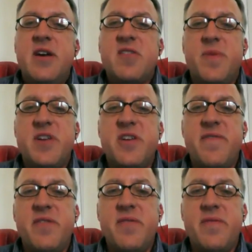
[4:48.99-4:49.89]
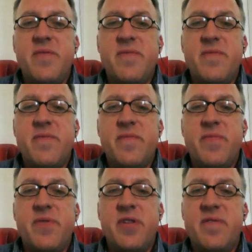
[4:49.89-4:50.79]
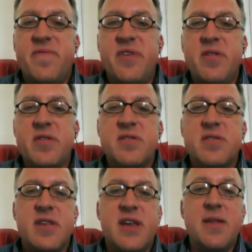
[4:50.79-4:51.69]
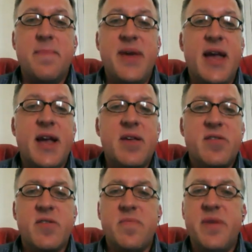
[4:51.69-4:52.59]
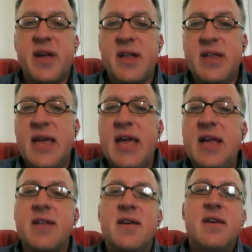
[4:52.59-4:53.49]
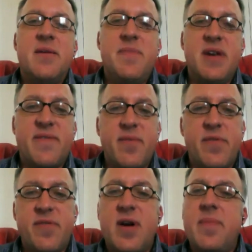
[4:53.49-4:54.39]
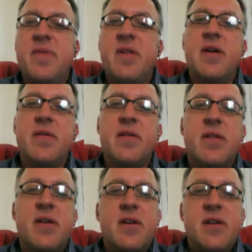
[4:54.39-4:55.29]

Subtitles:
Especially if you put in fields that they can pick. So pick a date, pick from a drop-down.